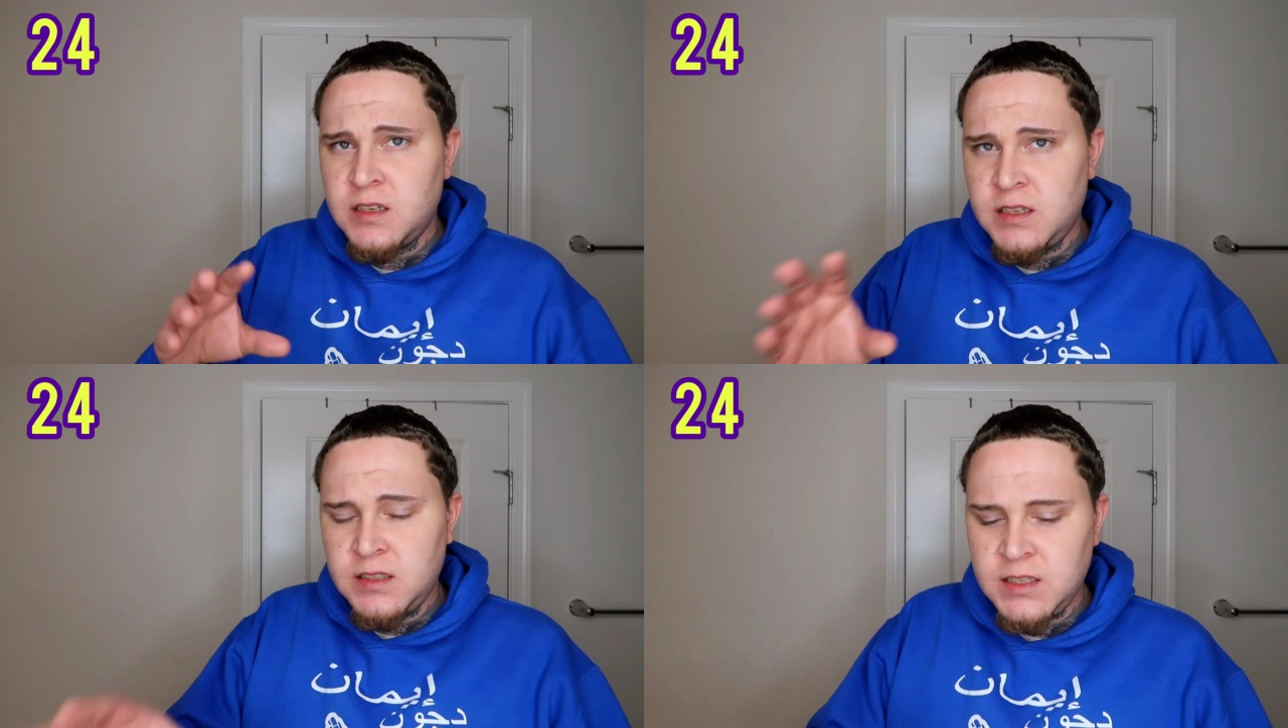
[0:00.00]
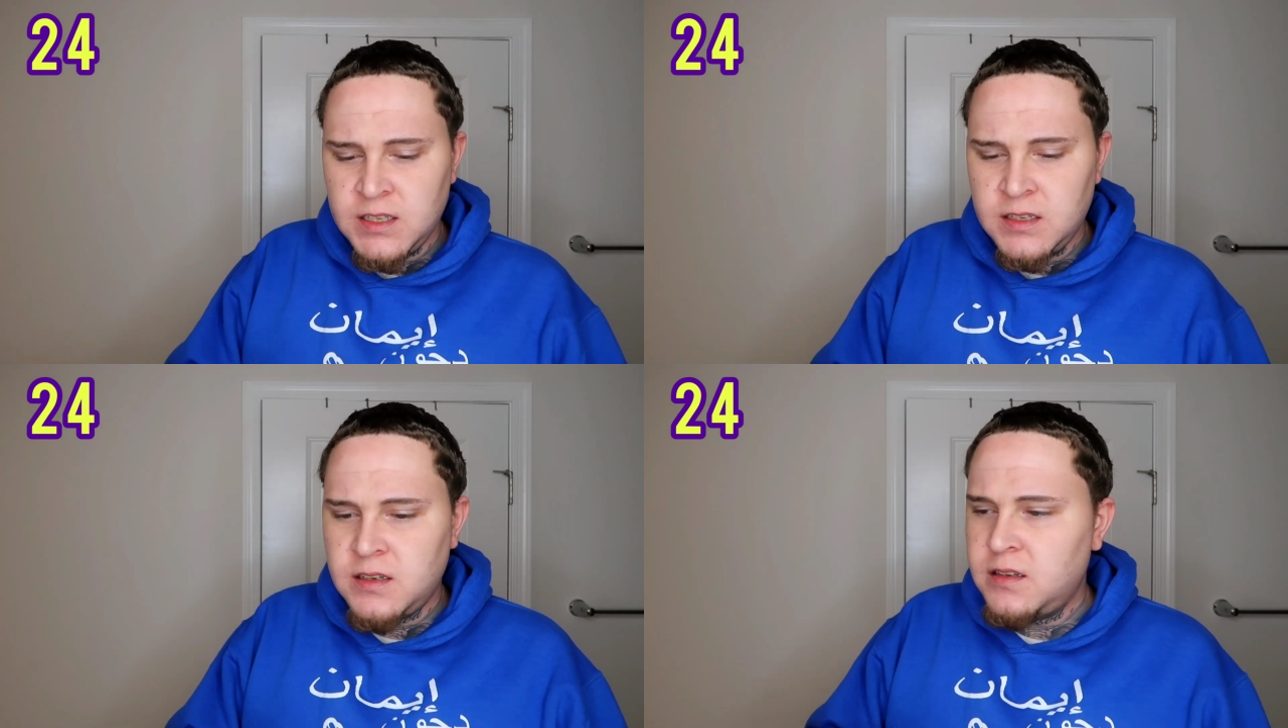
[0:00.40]
he
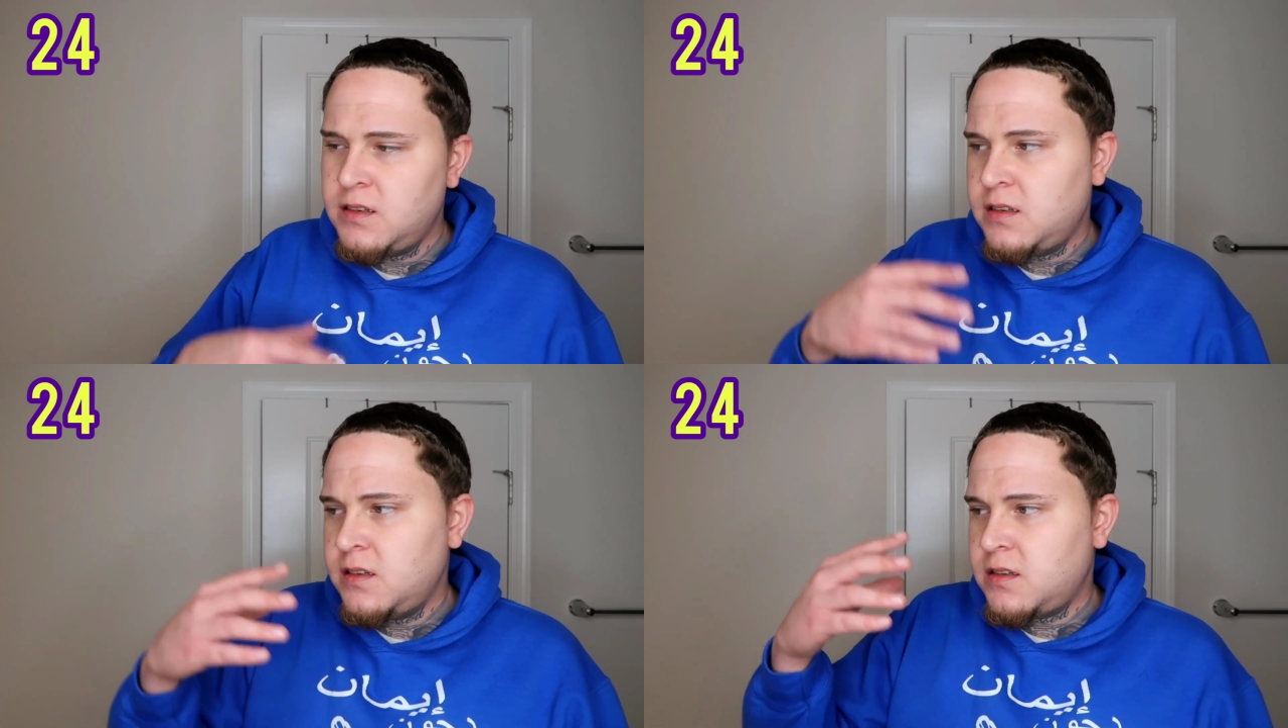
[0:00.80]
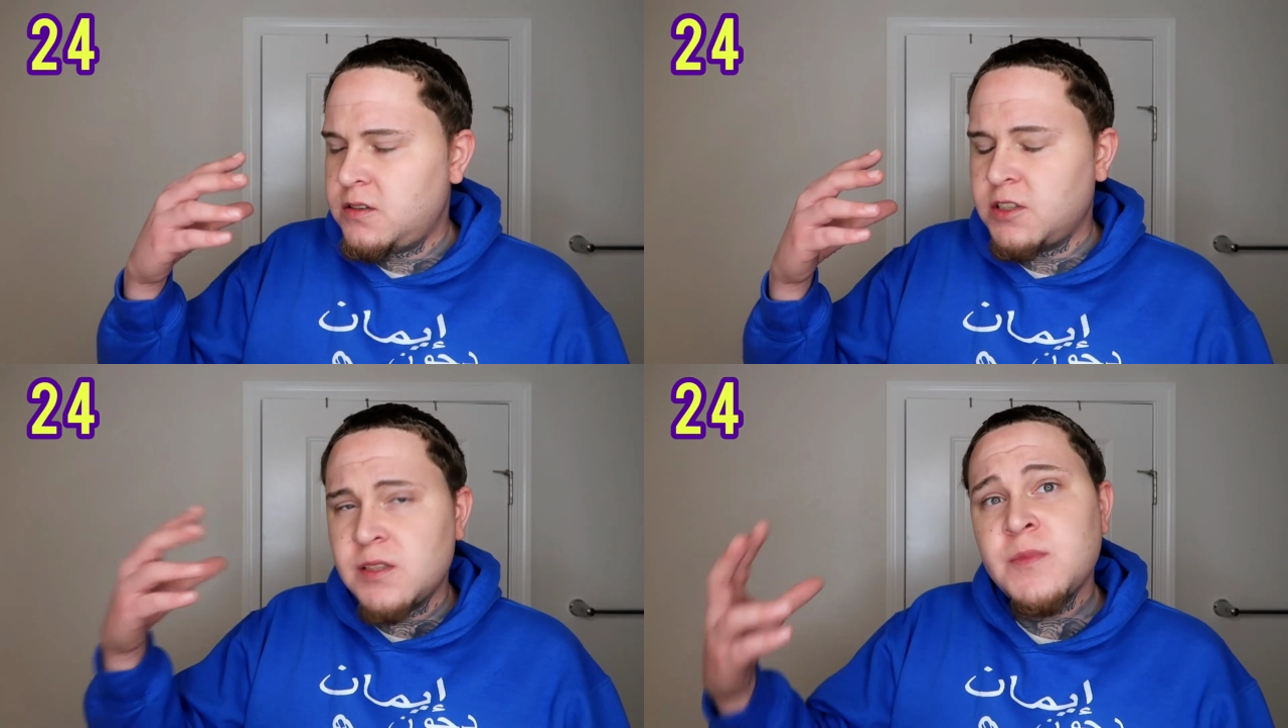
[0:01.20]
did it
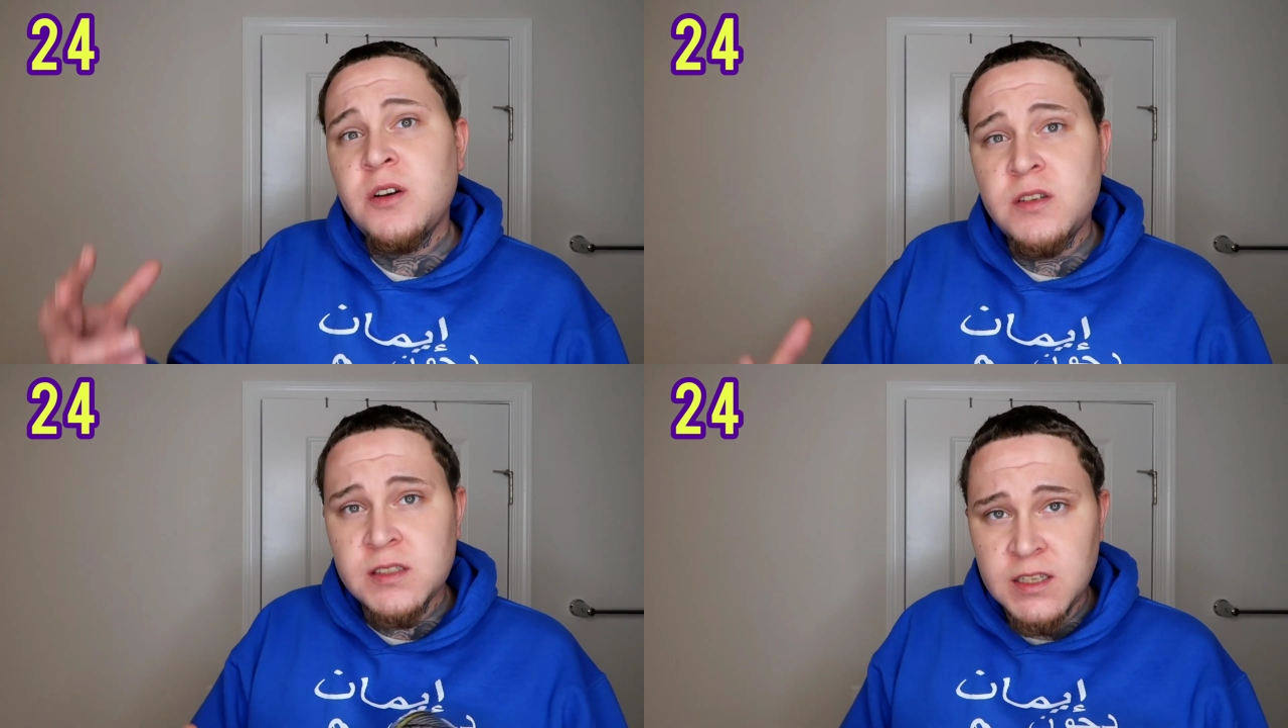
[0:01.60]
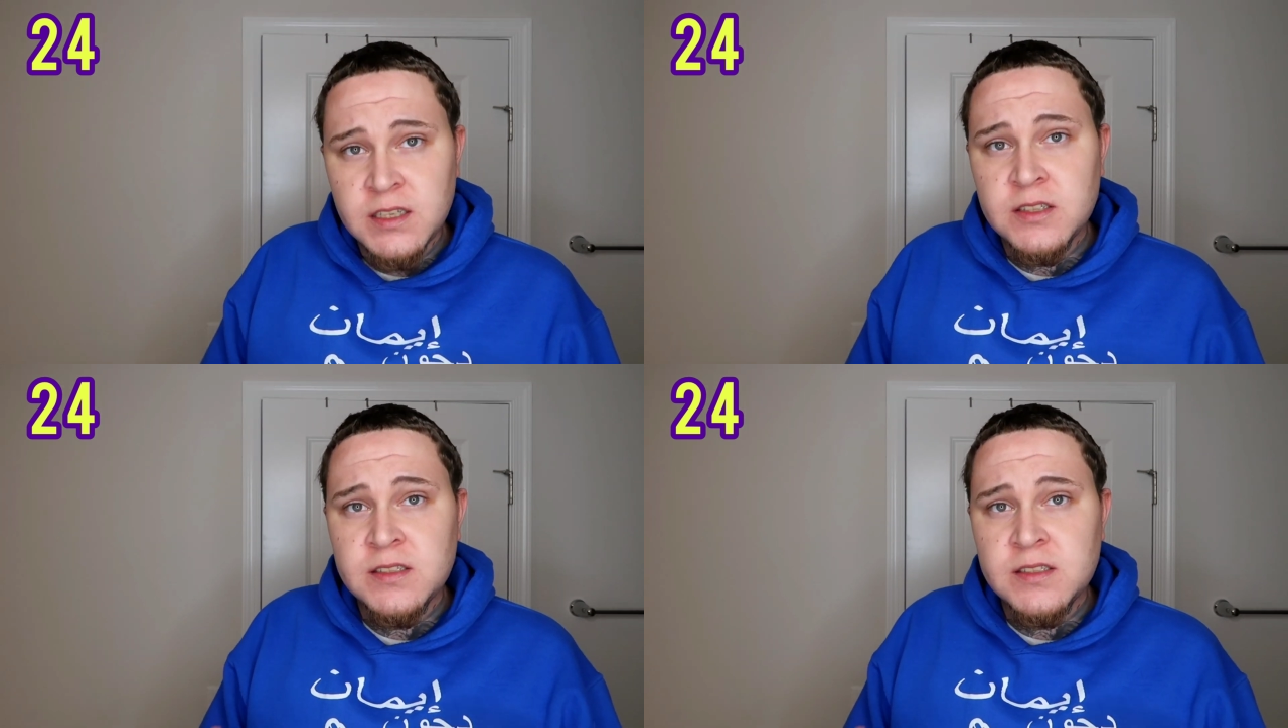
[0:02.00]
on a small scale